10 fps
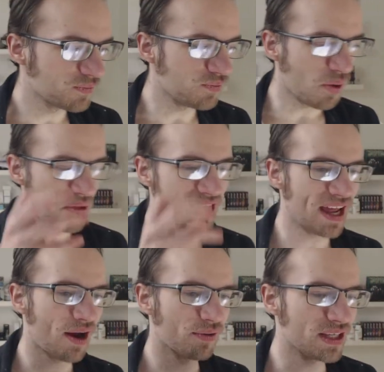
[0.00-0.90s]
roping
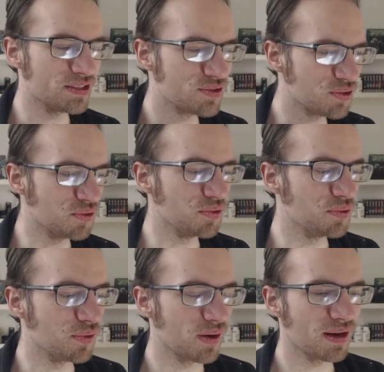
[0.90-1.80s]
down
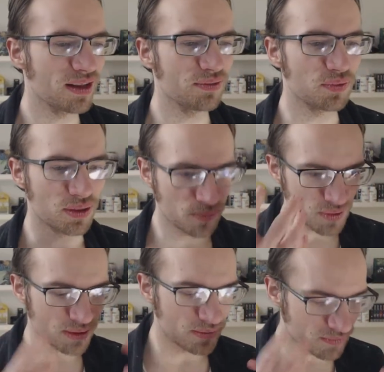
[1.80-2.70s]
into and with
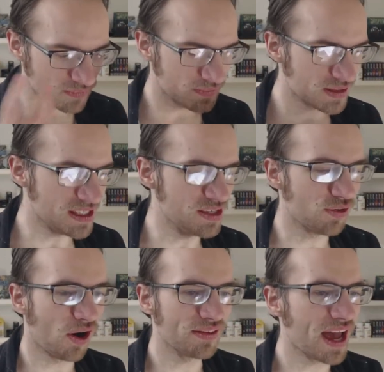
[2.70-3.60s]
with the gear on,